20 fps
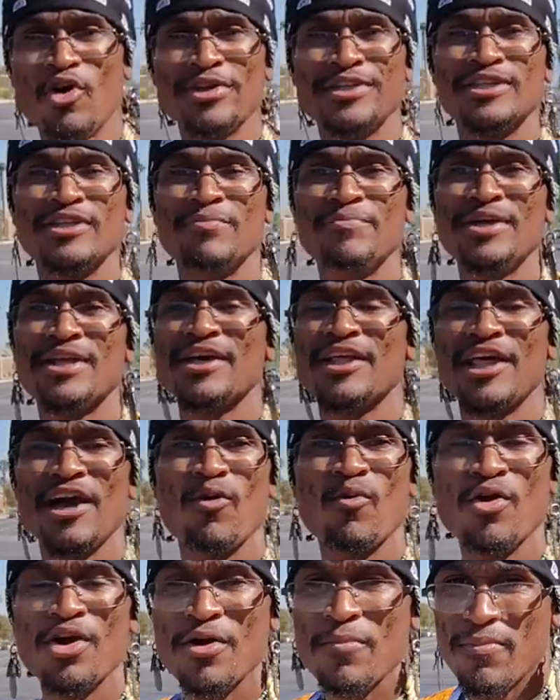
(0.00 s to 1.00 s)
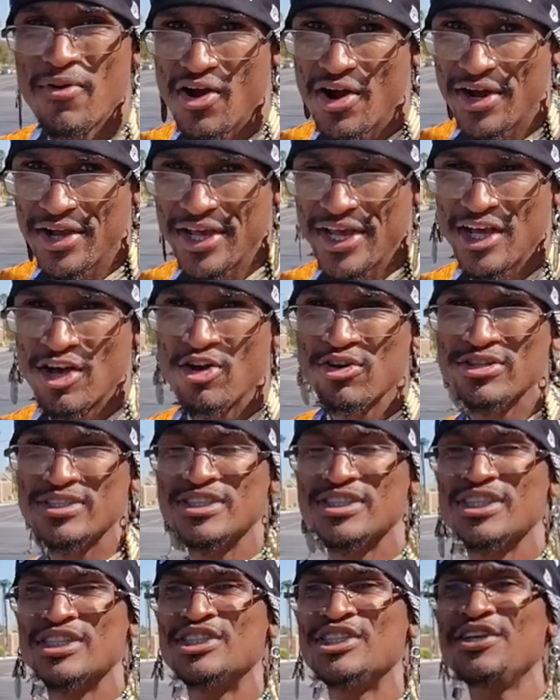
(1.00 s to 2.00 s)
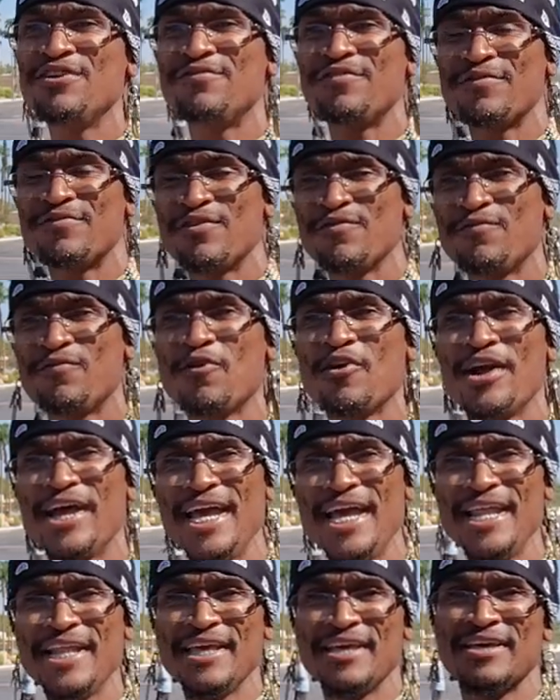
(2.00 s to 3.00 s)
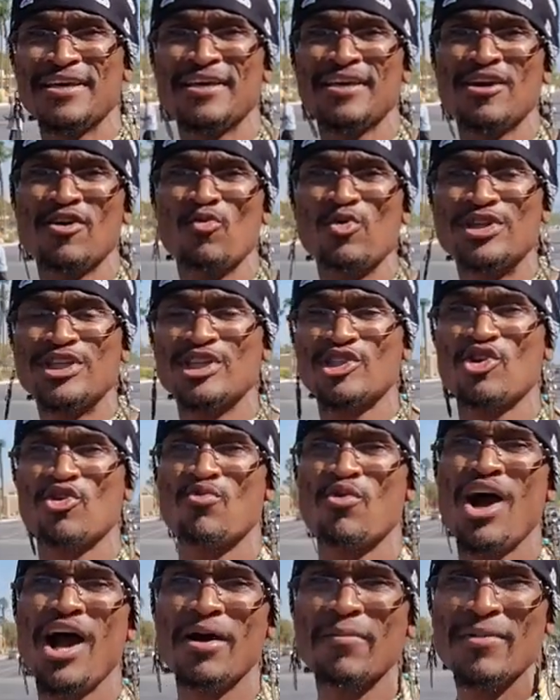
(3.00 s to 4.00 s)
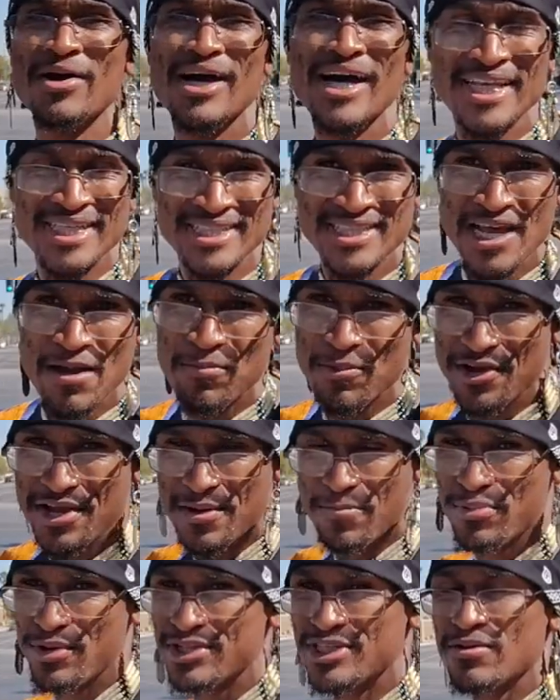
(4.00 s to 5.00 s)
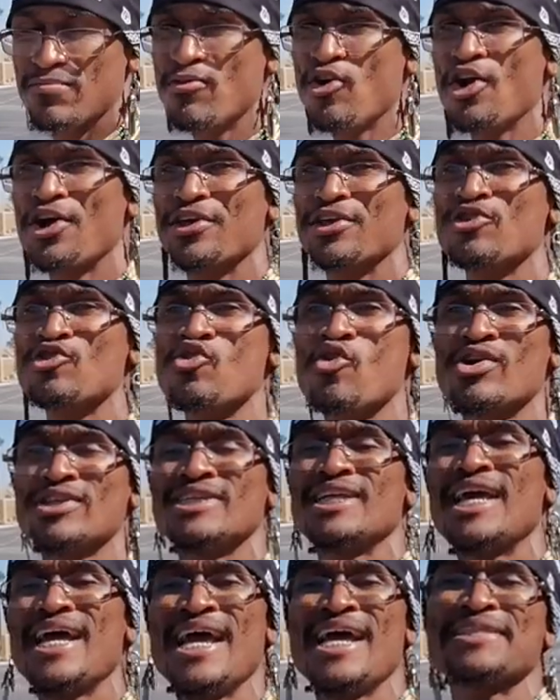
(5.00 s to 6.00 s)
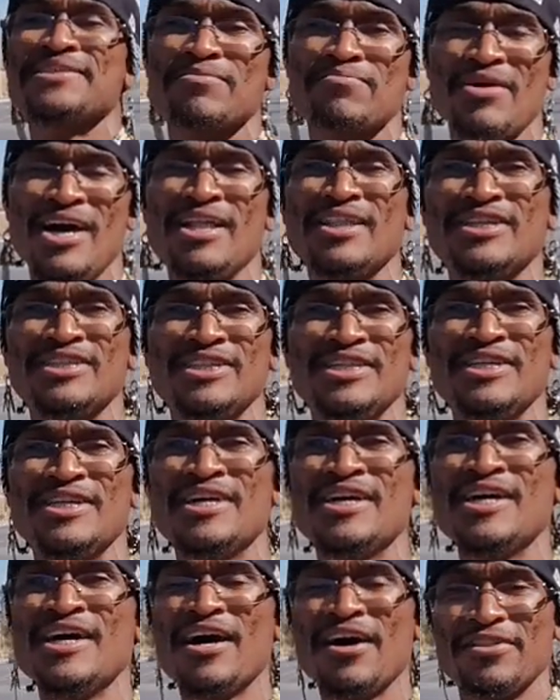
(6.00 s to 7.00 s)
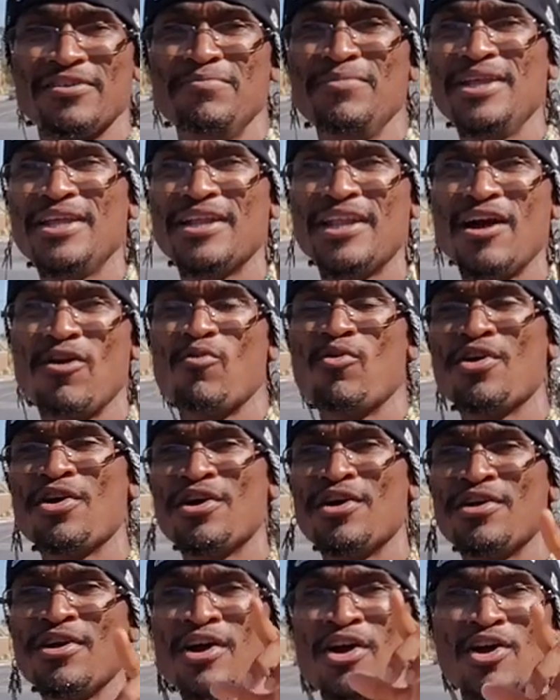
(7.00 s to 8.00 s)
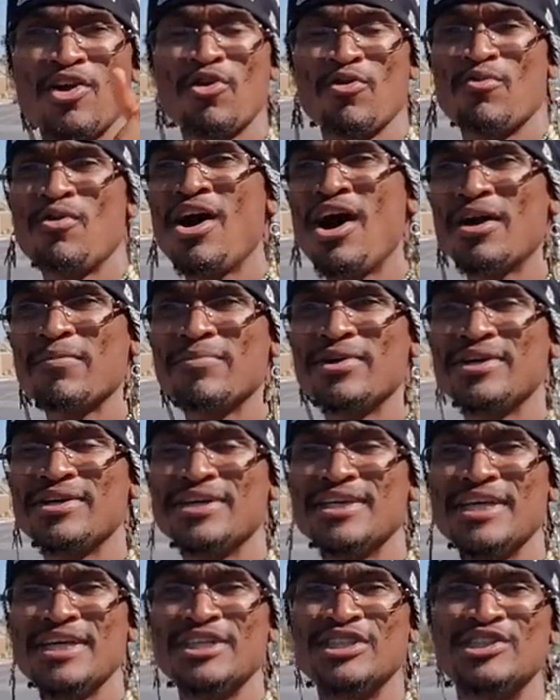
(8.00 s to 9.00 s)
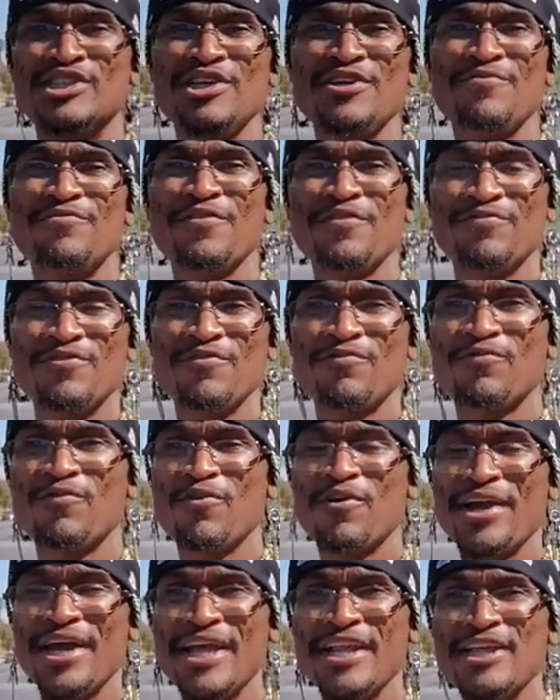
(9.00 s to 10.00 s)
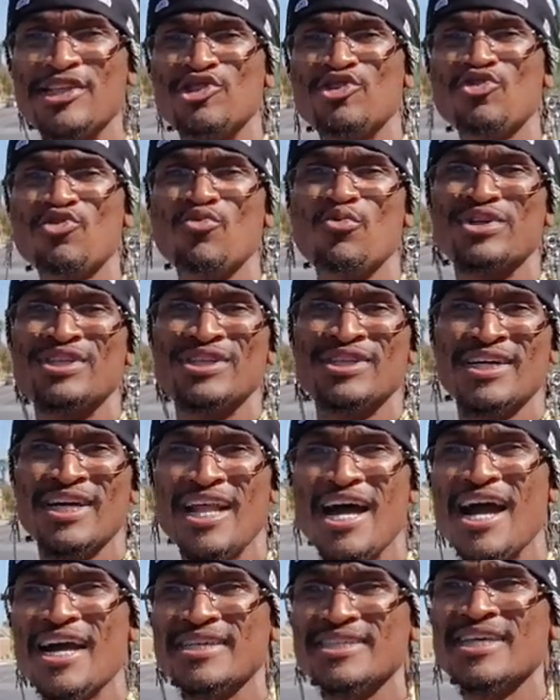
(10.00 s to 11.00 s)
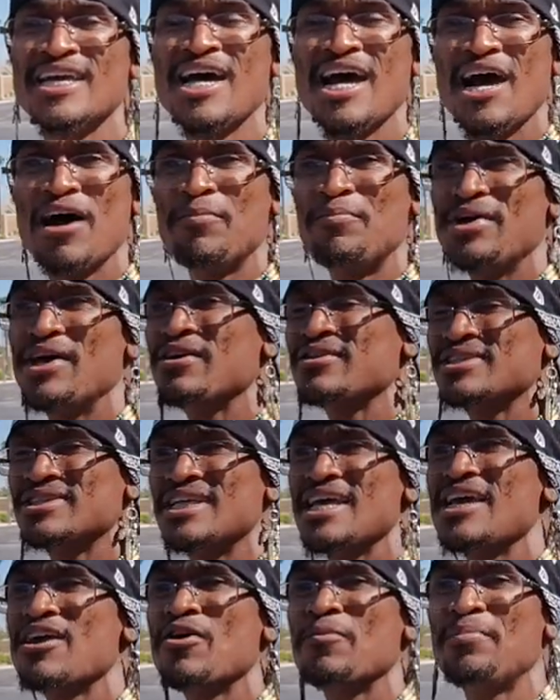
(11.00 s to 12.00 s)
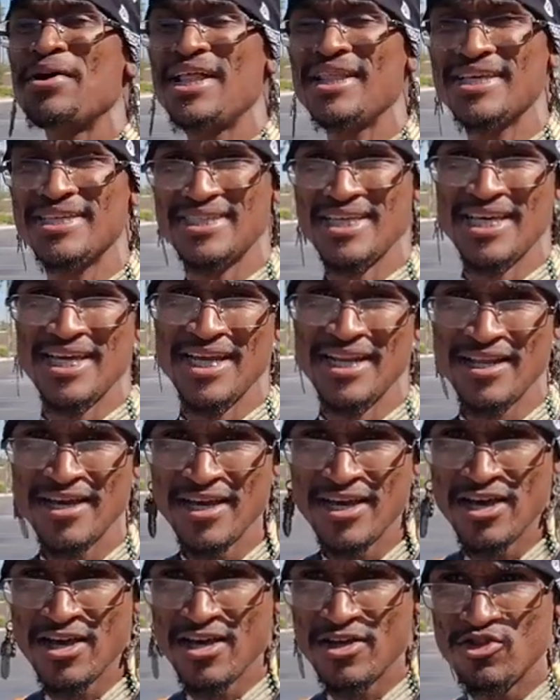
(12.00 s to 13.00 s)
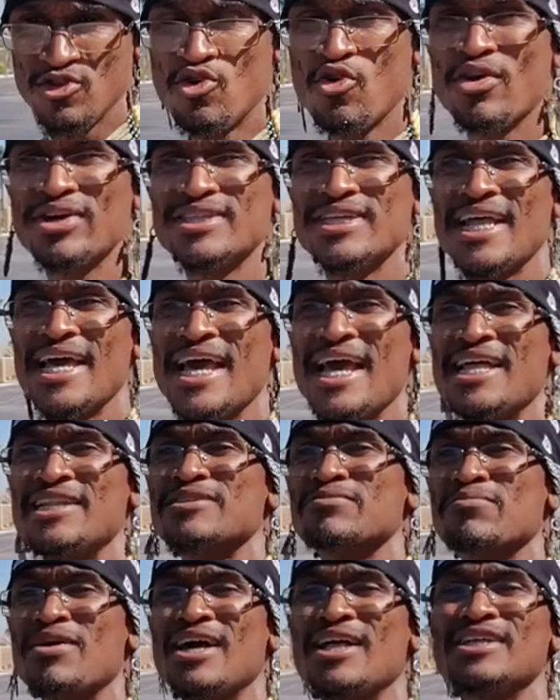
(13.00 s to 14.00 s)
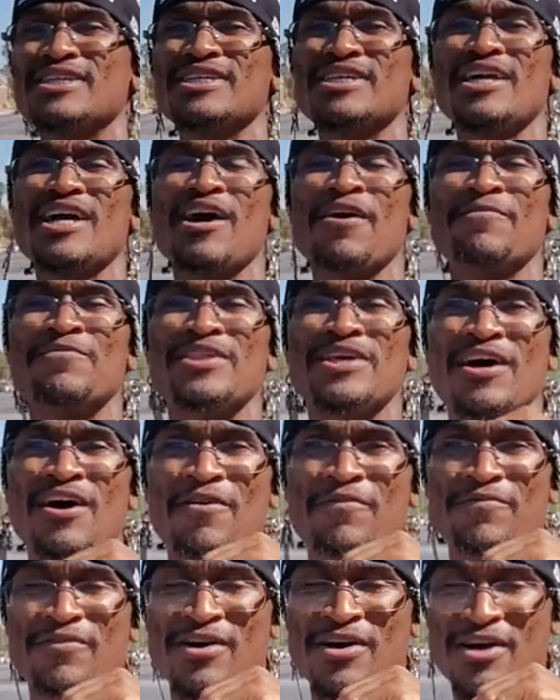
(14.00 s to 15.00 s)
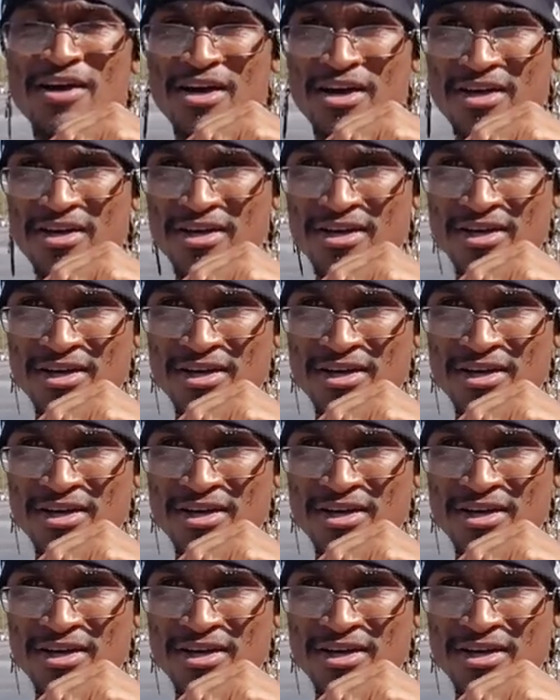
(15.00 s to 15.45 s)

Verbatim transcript: go into the meaning of that word mark, it goes into G54A, which is charagma, a stamp or imprinted mark. You go into the etymology of the meaning of that word charagma is G5482, which is charax, a pale stake or palisade. You go into the etymology of, of uh,